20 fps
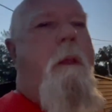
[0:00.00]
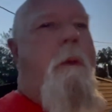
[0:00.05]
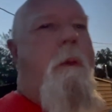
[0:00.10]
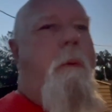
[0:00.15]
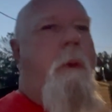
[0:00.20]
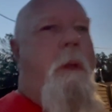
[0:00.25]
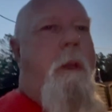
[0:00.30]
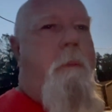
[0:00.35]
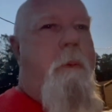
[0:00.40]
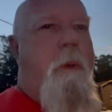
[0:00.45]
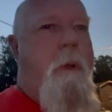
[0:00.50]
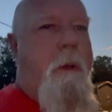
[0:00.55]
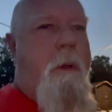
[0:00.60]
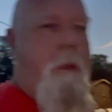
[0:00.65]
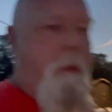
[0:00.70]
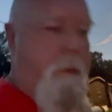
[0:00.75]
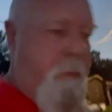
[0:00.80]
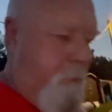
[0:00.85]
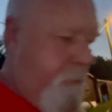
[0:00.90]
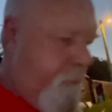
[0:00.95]
I'm gonna
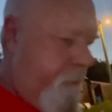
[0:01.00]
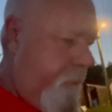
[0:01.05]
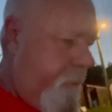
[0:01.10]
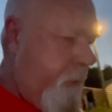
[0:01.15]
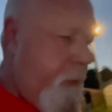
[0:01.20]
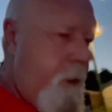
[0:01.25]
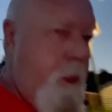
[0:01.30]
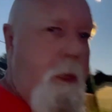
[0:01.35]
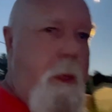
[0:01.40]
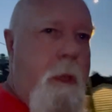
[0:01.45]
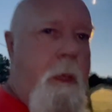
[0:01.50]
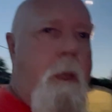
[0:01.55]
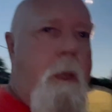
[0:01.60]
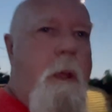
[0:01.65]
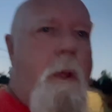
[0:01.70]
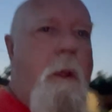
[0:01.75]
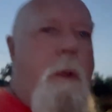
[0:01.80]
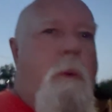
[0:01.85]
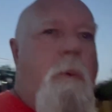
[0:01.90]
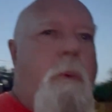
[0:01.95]

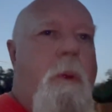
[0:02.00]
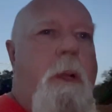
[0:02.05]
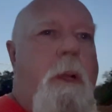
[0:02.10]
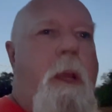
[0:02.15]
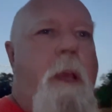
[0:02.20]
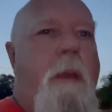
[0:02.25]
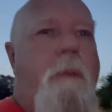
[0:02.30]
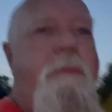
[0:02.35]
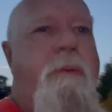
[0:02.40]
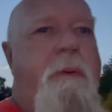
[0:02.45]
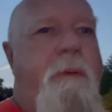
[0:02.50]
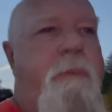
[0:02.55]
run out for a